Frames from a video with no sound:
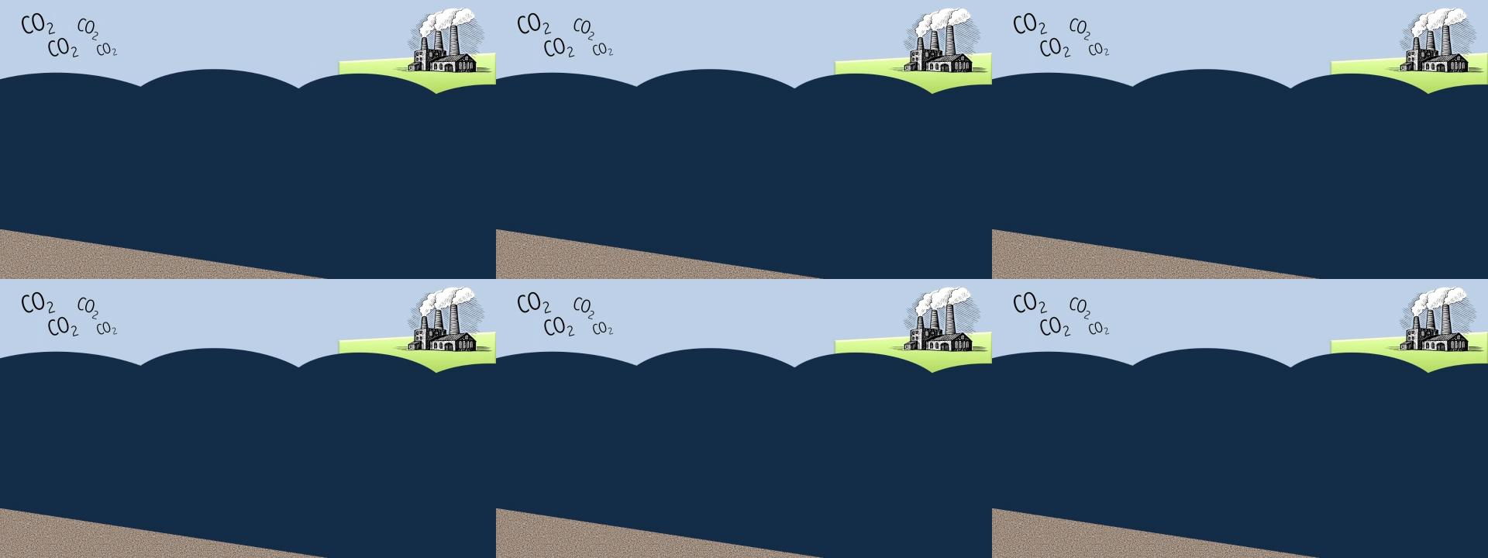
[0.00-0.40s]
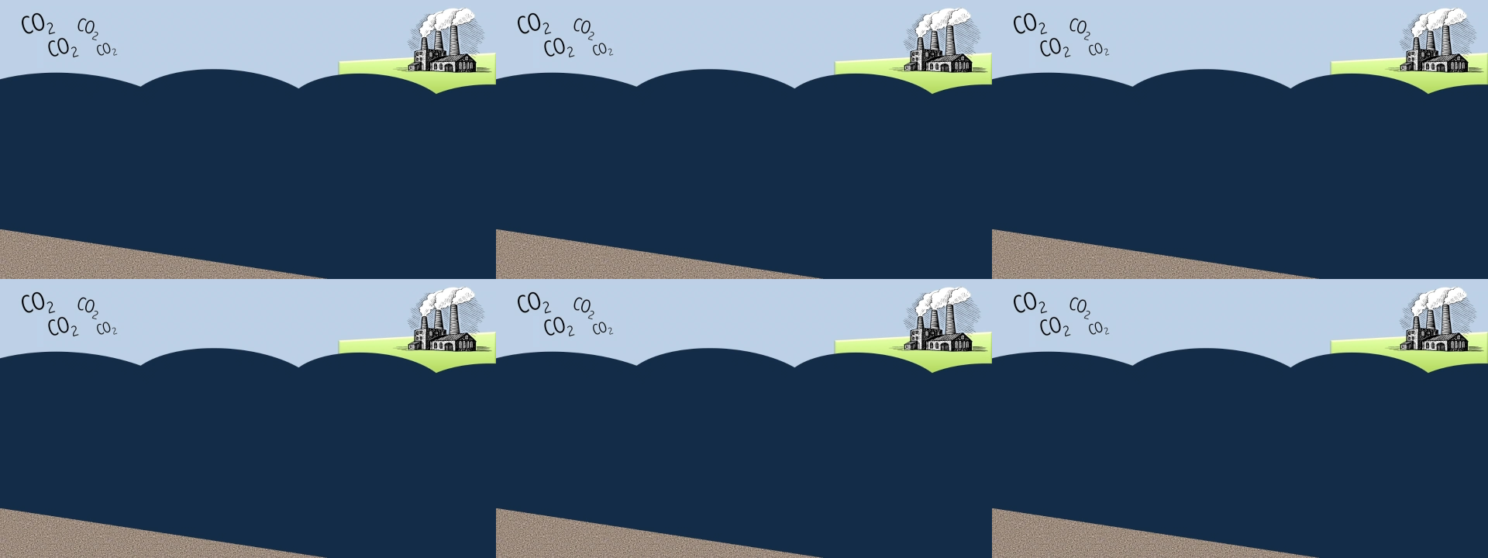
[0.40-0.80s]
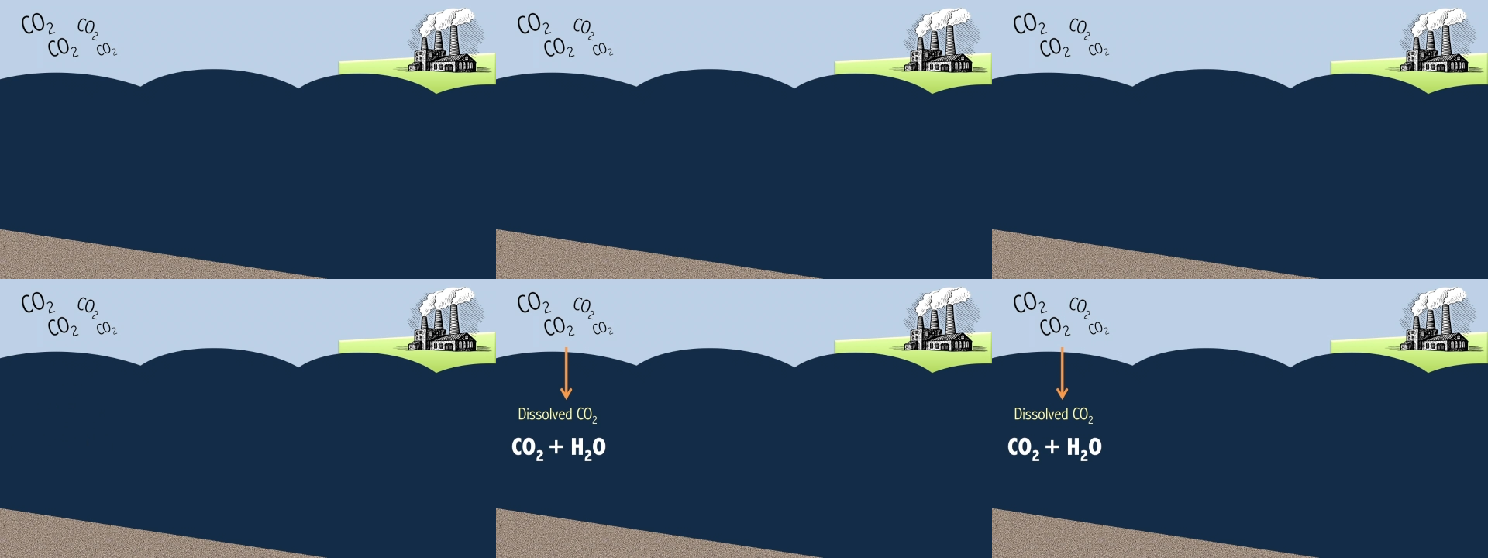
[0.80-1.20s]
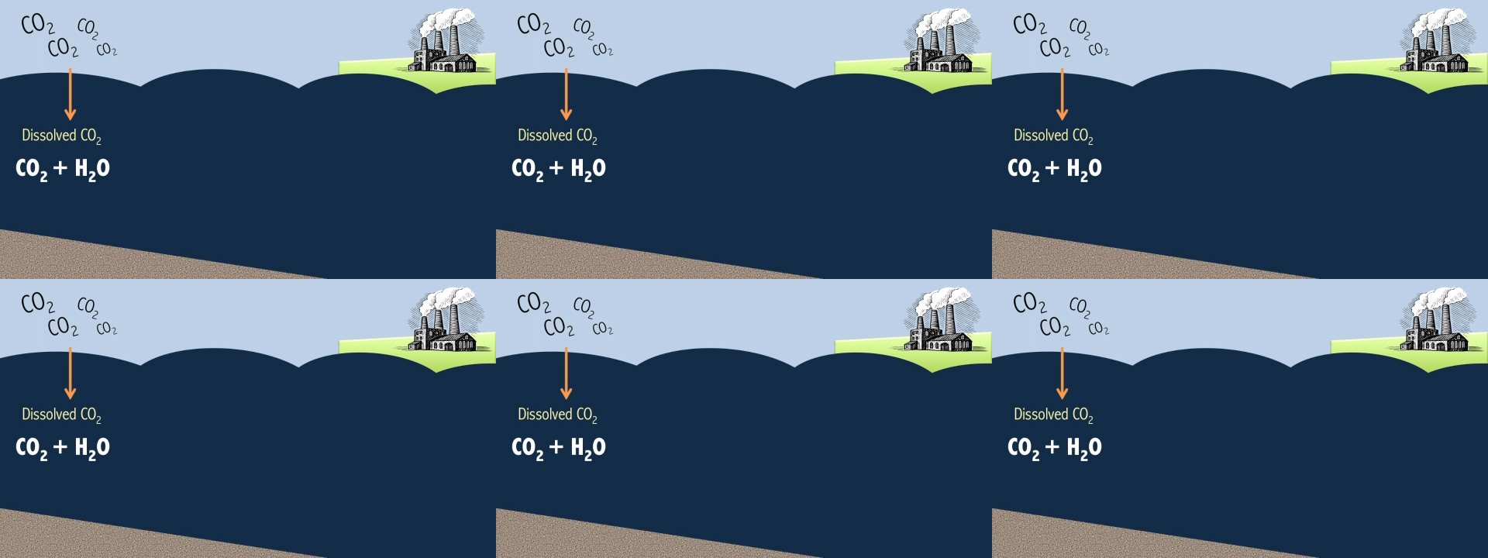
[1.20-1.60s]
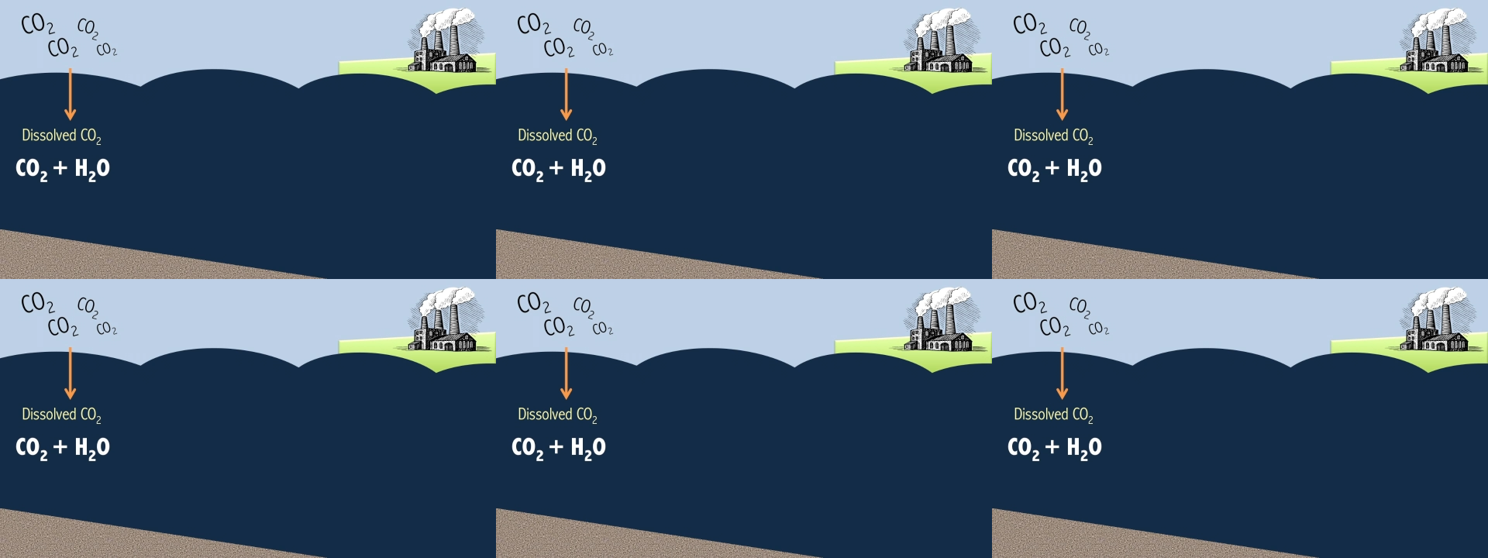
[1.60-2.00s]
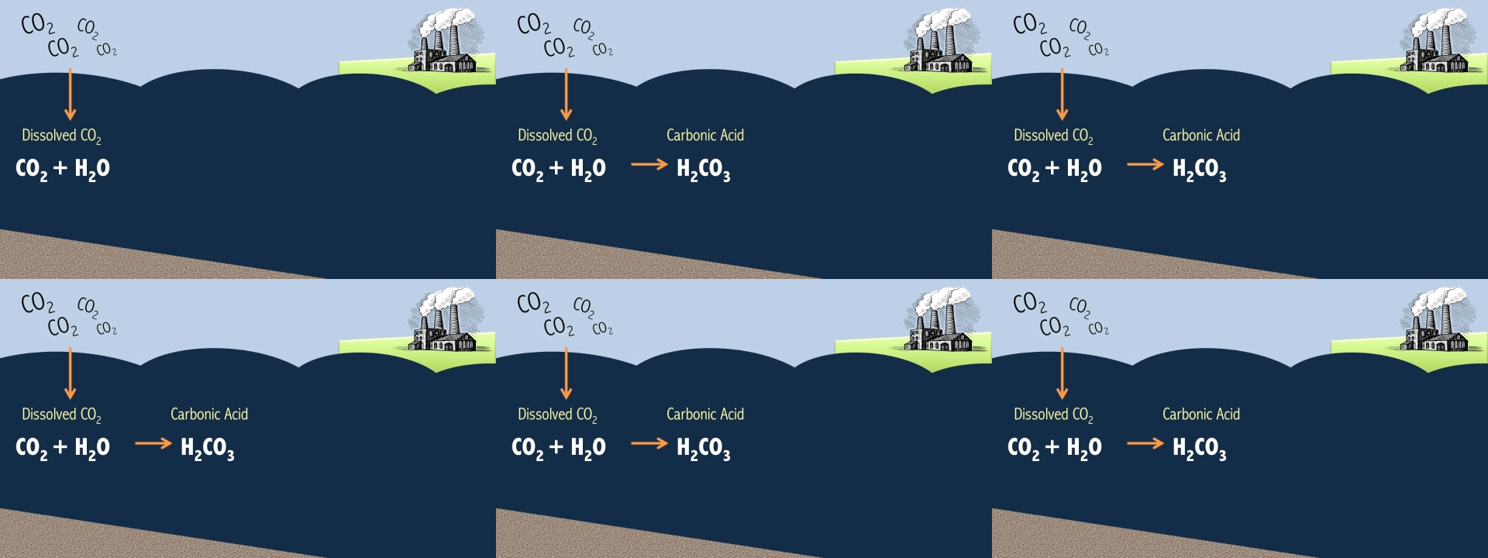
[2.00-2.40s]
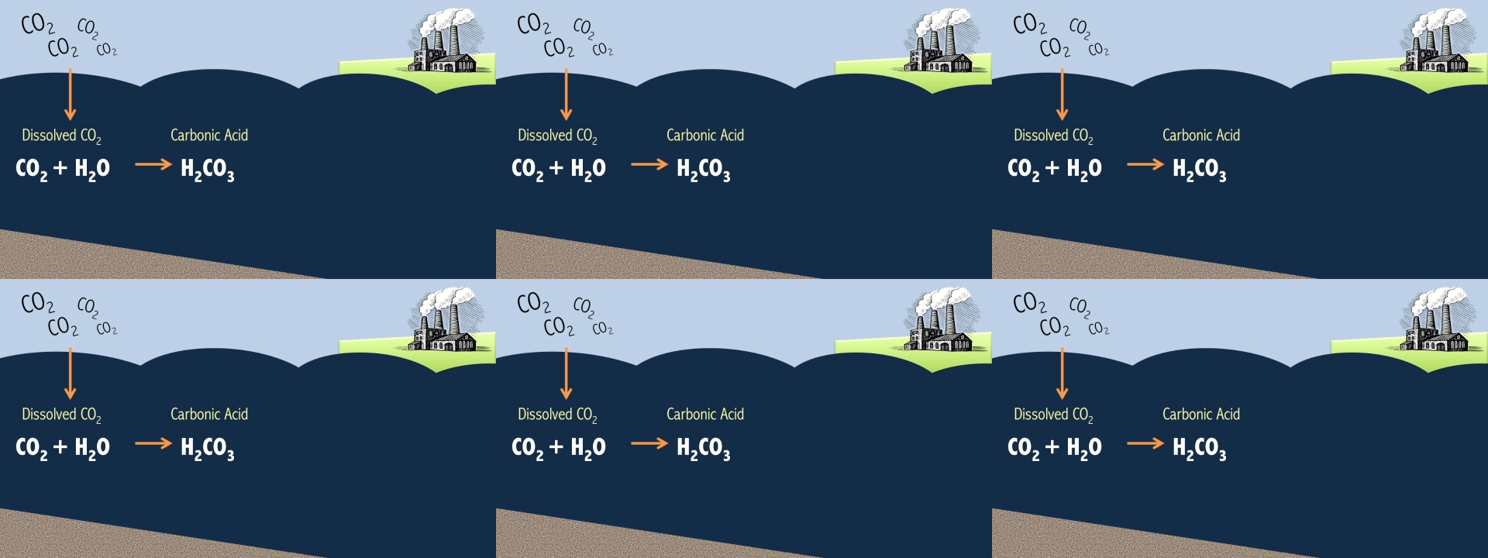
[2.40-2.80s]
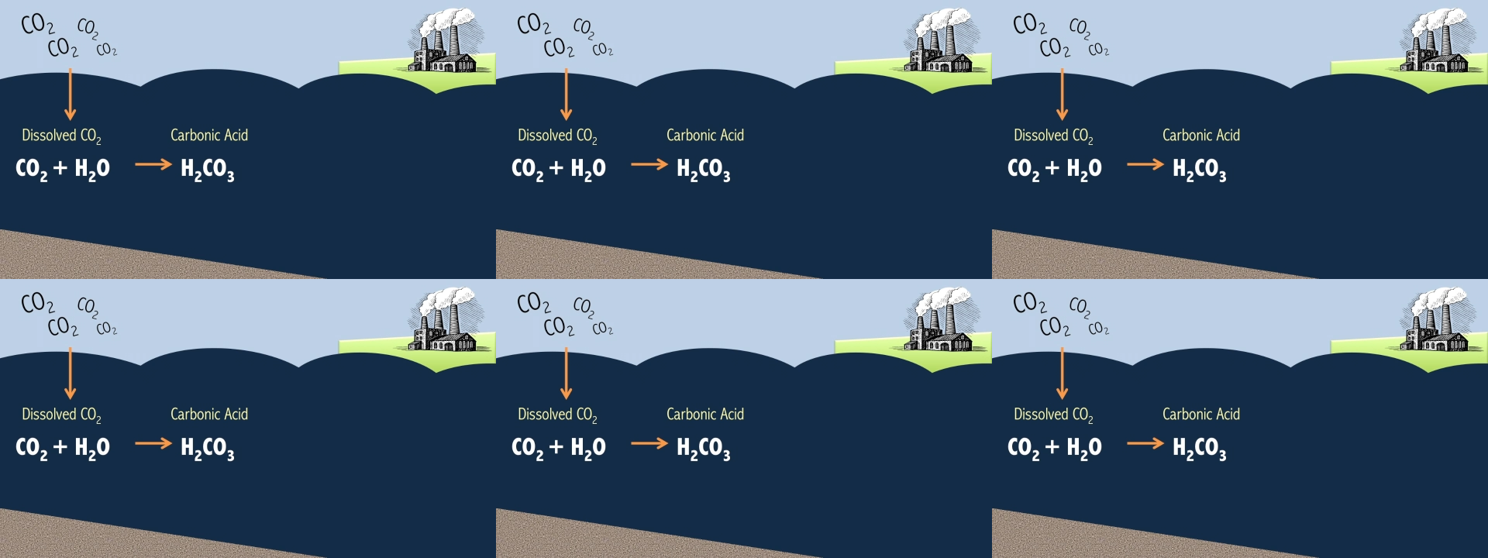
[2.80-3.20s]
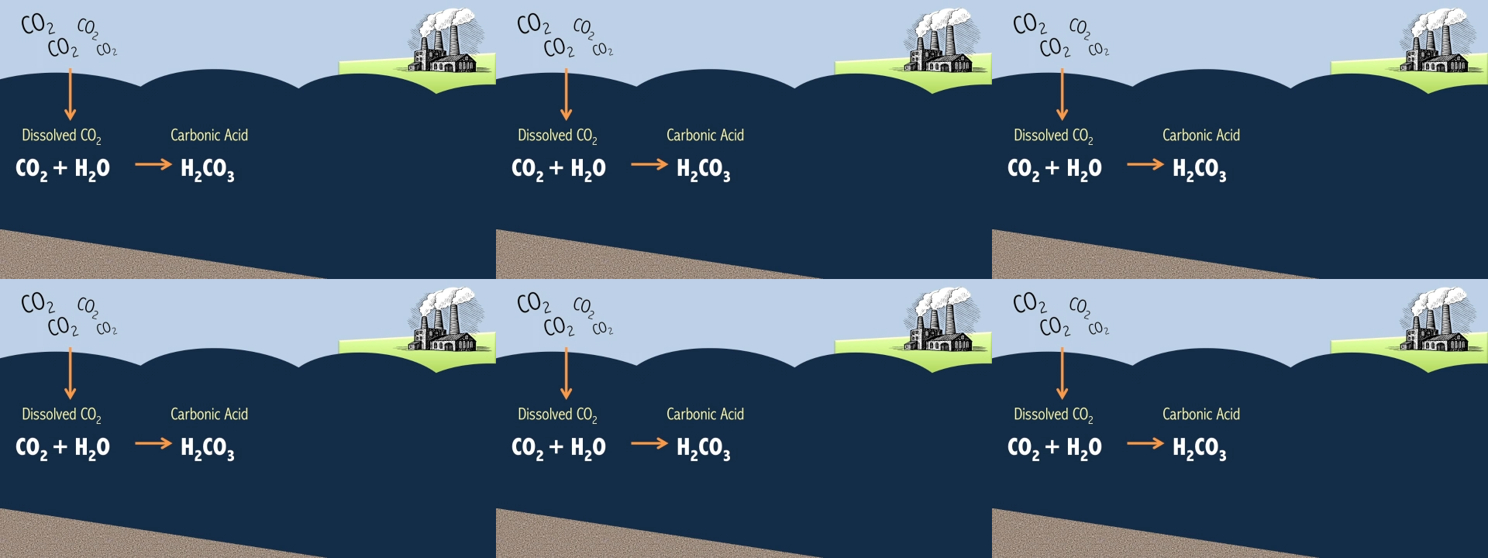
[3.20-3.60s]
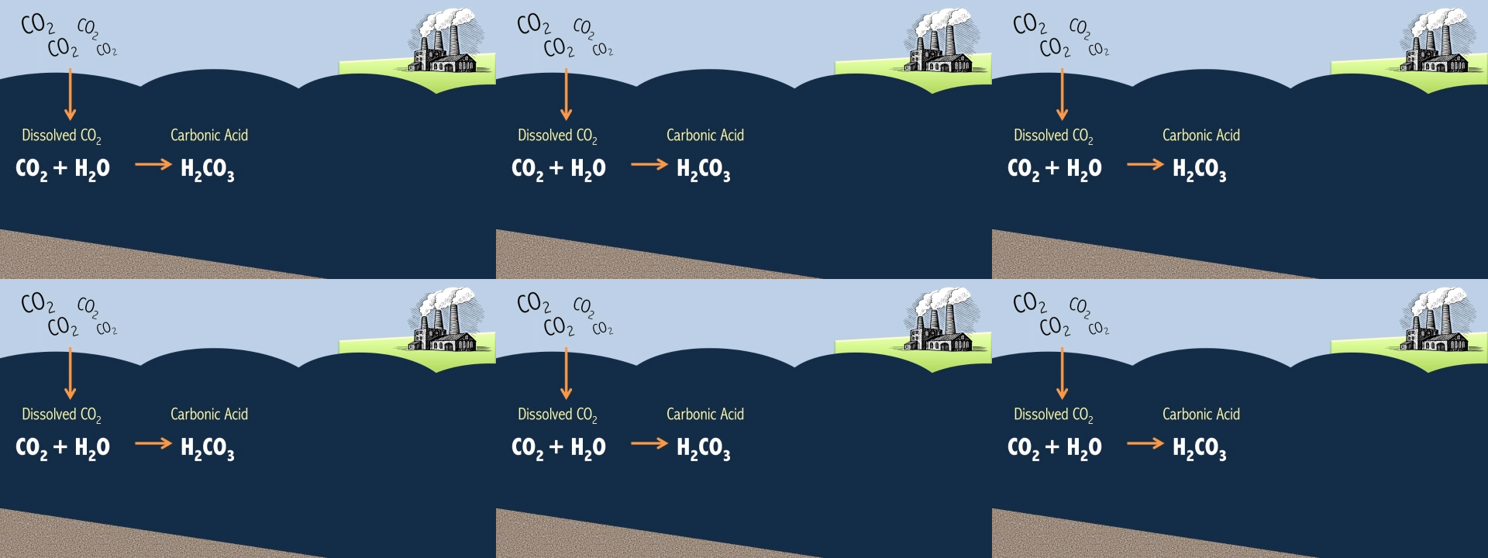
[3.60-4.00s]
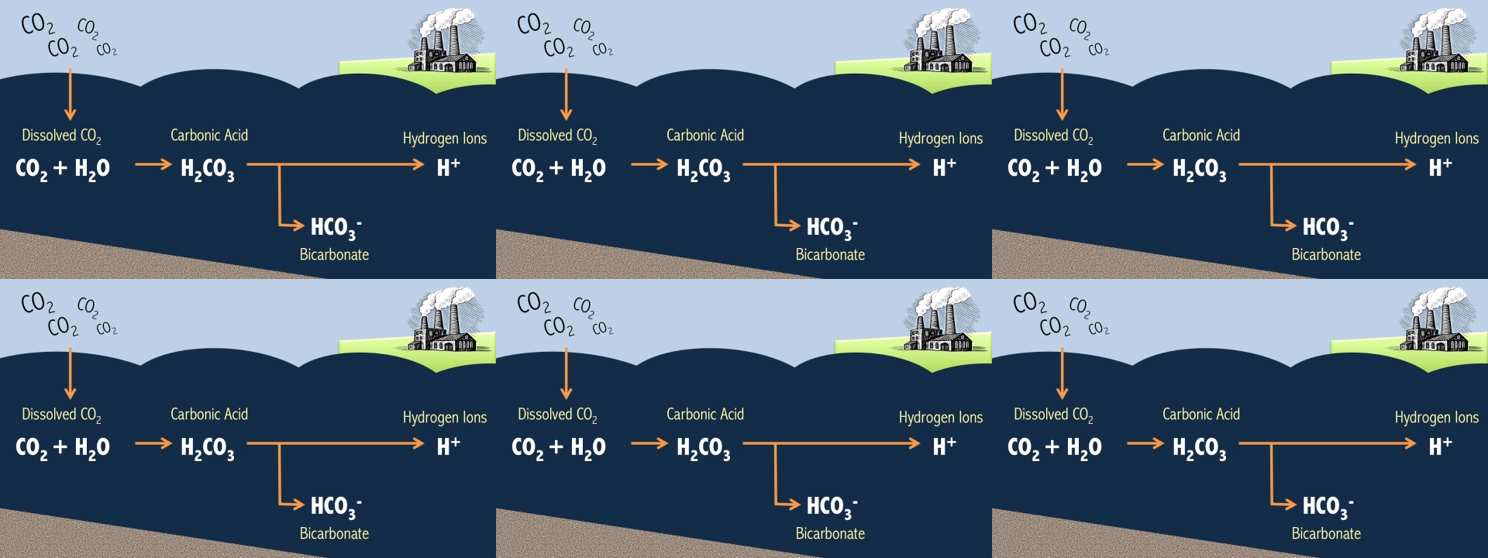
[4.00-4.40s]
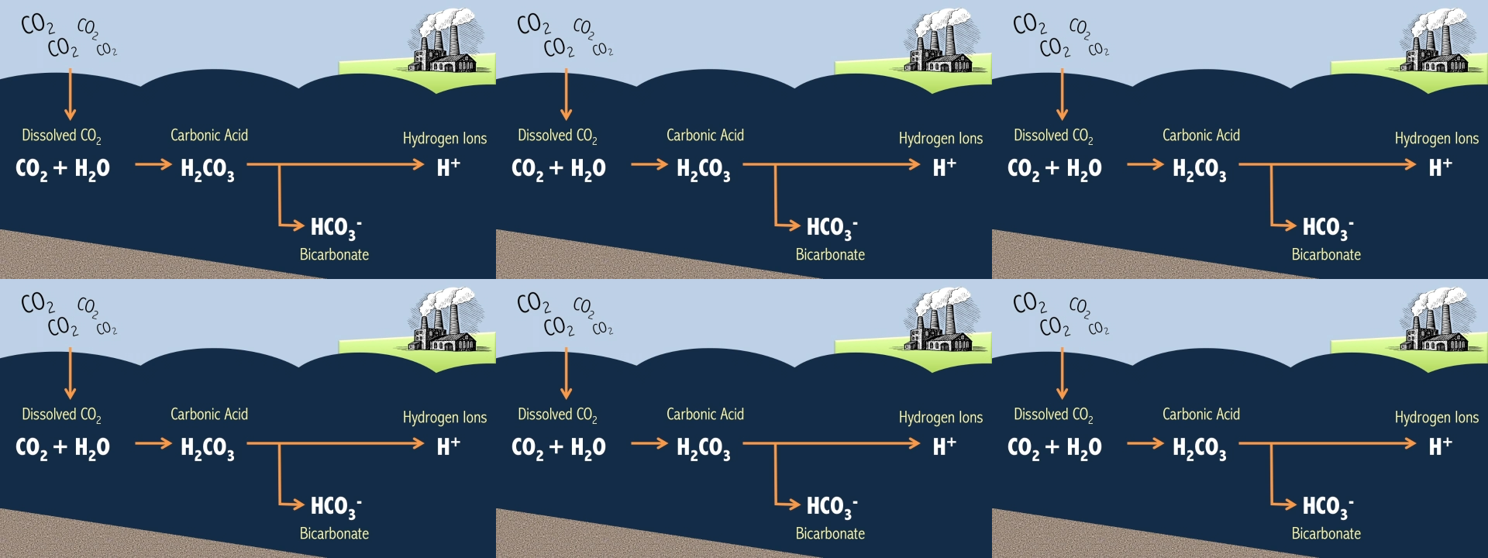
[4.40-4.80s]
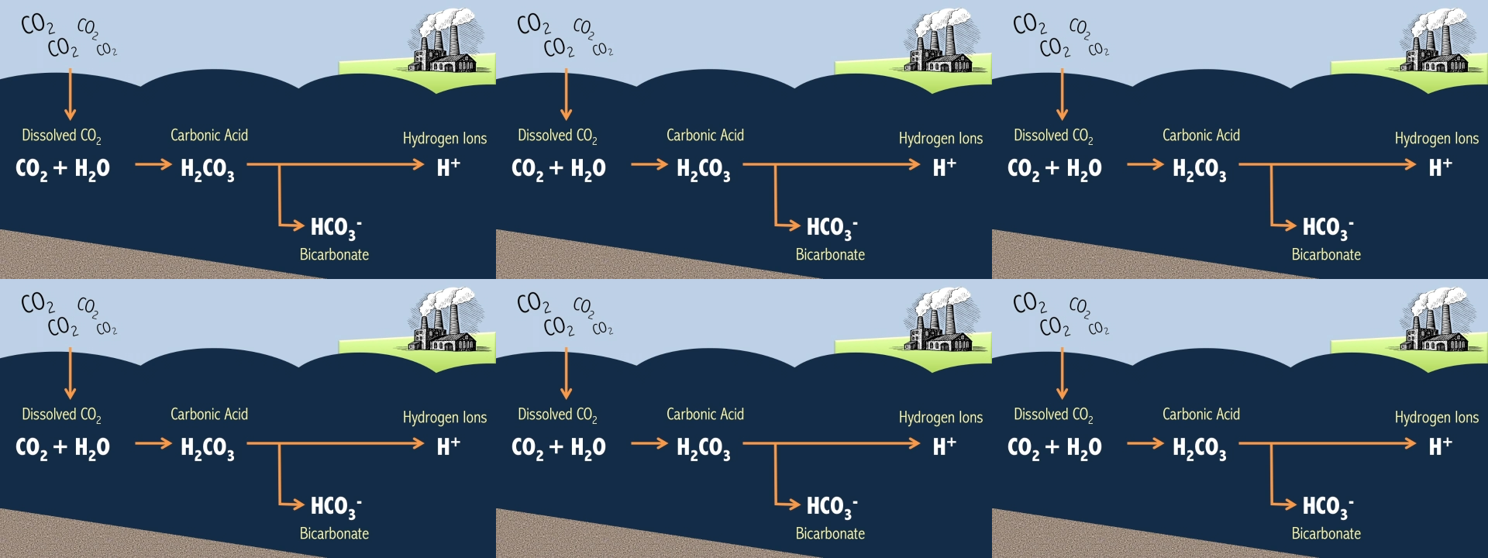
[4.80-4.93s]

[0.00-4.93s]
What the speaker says: Nobody's mouth can be seen.